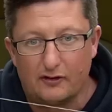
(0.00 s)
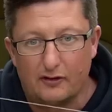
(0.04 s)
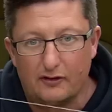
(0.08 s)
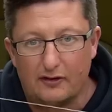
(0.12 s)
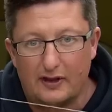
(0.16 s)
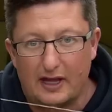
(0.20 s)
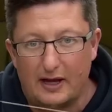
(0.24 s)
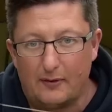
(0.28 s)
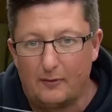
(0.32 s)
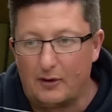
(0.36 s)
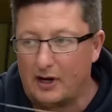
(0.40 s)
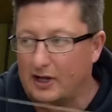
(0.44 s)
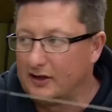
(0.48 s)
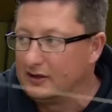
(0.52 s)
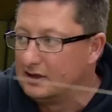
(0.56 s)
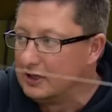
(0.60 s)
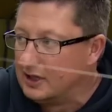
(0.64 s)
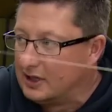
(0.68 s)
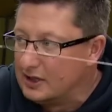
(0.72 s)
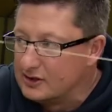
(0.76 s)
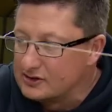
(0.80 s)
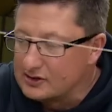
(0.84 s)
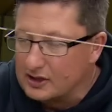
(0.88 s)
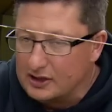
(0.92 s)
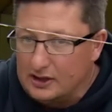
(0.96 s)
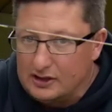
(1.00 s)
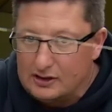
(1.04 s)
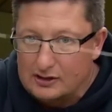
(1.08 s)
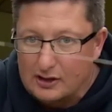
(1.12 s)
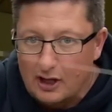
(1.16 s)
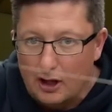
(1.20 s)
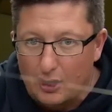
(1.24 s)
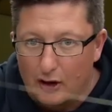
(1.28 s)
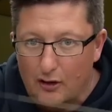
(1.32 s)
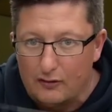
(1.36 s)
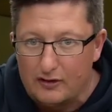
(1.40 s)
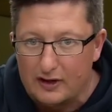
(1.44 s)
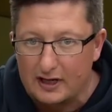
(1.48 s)
on that one. So you
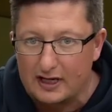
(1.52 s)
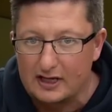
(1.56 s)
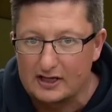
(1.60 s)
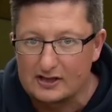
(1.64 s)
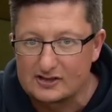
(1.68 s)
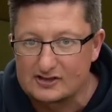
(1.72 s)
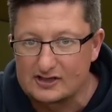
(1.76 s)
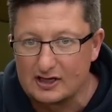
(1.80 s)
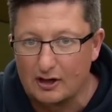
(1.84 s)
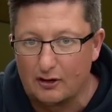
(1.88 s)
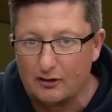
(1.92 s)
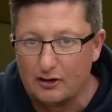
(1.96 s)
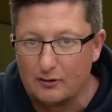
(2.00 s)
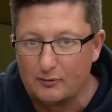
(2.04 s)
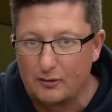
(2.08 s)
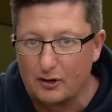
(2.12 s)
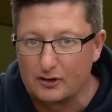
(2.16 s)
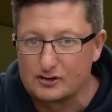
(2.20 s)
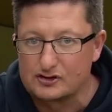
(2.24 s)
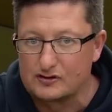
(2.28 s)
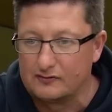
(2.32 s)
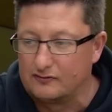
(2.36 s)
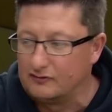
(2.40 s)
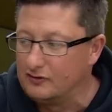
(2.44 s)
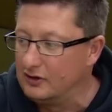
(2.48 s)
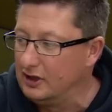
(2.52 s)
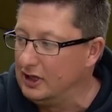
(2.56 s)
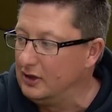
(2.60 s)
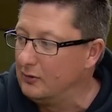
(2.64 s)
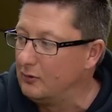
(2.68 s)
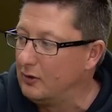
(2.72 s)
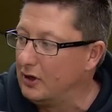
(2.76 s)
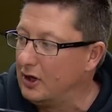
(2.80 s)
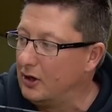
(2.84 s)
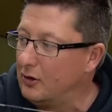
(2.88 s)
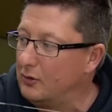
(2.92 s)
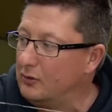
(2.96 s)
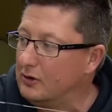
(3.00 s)
know they're going to sit on the bottom really
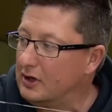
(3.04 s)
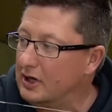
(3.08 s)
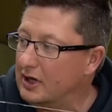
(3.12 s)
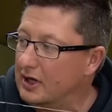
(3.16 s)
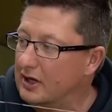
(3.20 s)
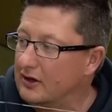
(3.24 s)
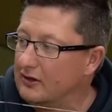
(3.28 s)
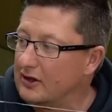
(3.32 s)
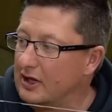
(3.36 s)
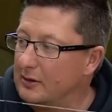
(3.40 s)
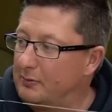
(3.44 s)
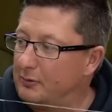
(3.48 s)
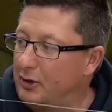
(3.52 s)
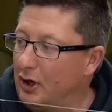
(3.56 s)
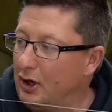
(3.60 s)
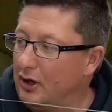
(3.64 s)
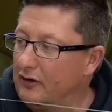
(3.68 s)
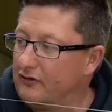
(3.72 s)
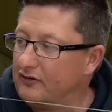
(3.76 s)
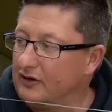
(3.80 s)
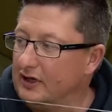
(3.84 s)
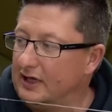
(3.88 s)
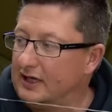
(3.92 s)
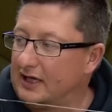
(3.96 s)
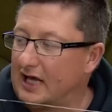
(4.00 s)
well. They're perfectly